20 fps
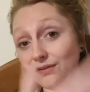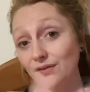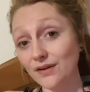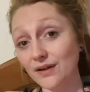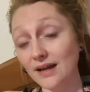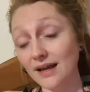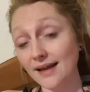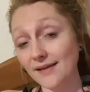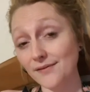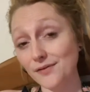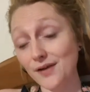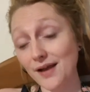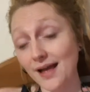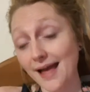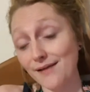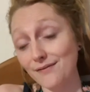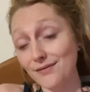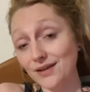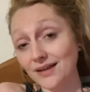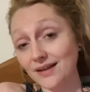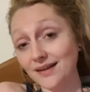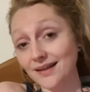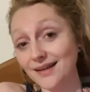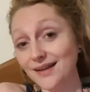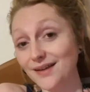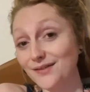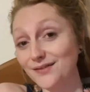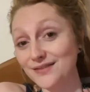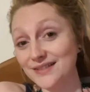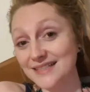for having a
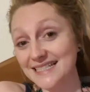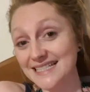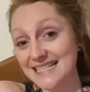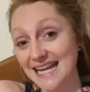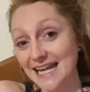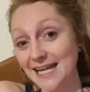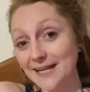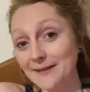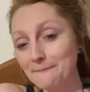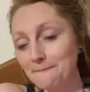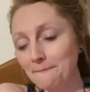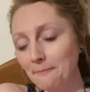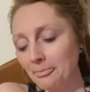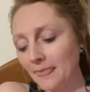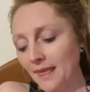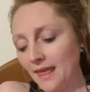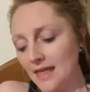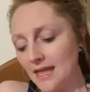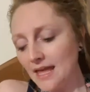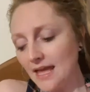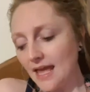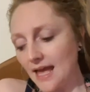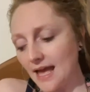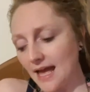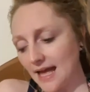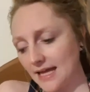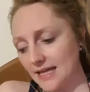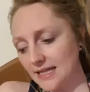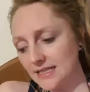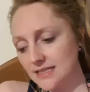lovely day.
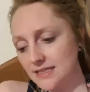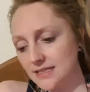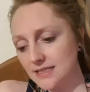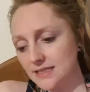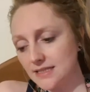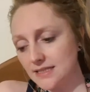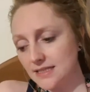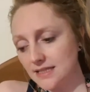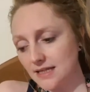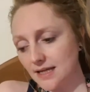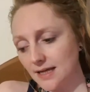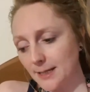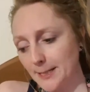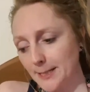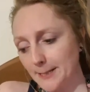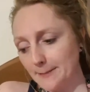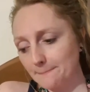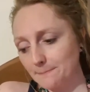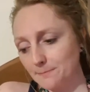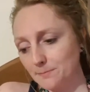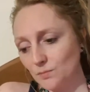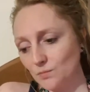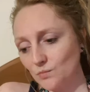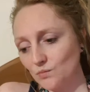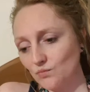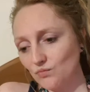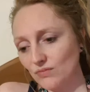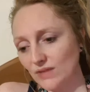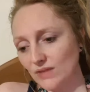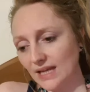And
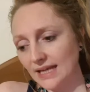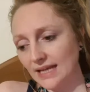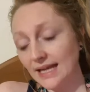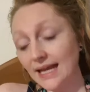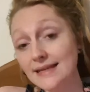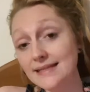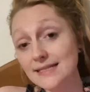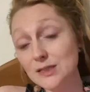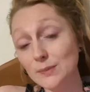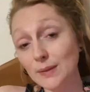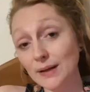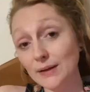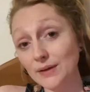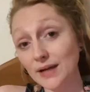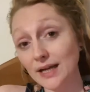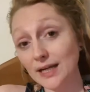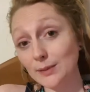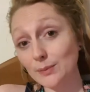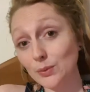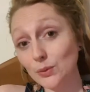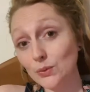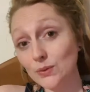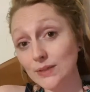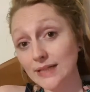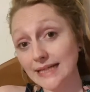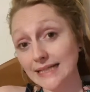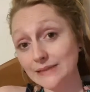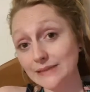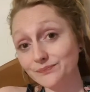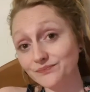he asked about Nanny
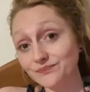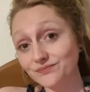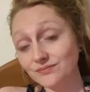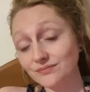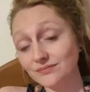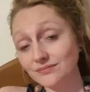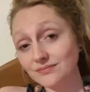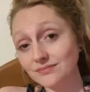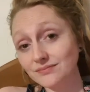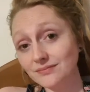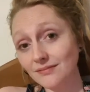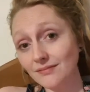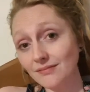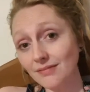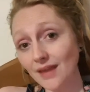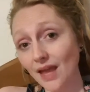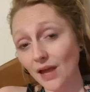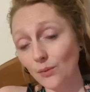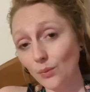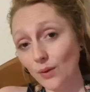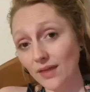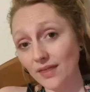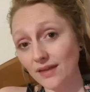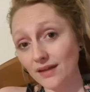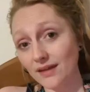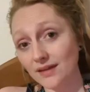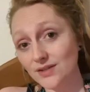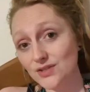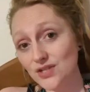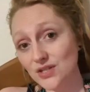Pauline and
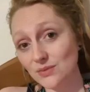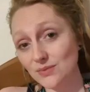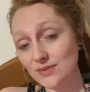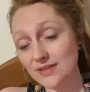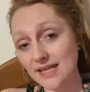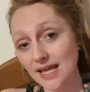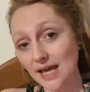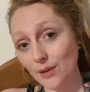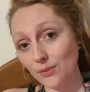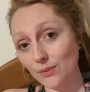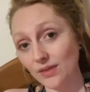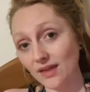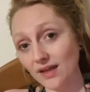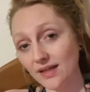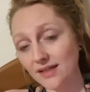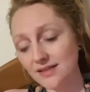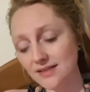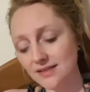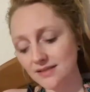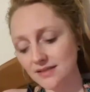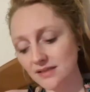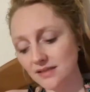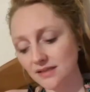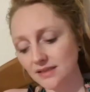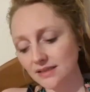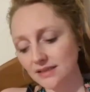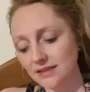whether she was there with us,